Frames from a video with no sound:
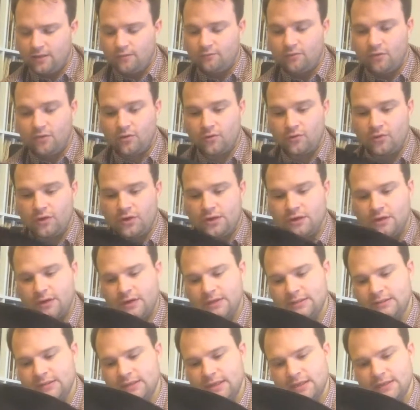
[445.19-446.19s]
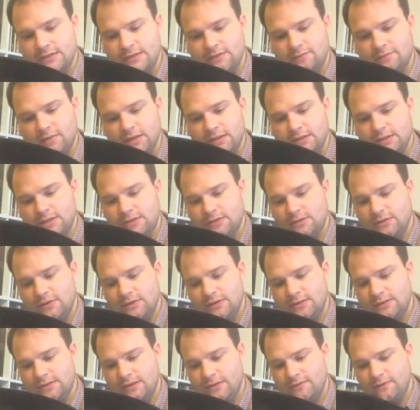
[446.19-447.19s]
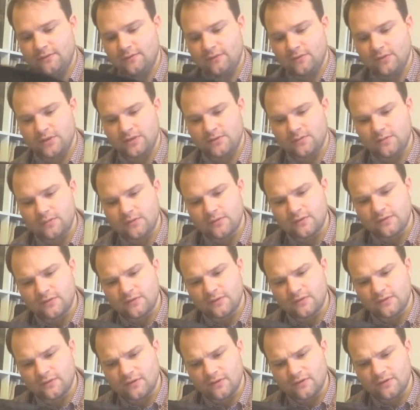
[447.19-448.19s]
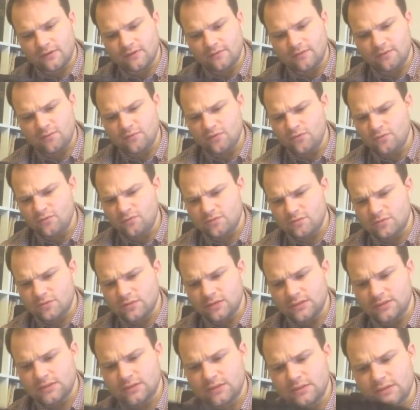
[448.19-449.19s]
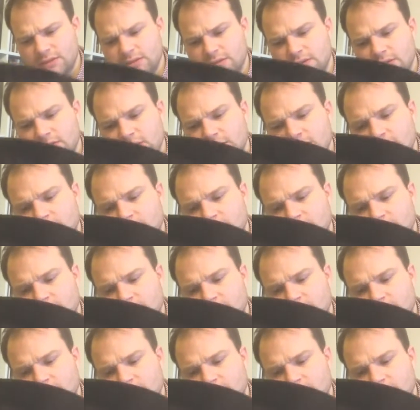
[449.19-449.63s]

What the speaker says: Recorded in '96, released in '97, or this one says '97. I'm sure it was '96.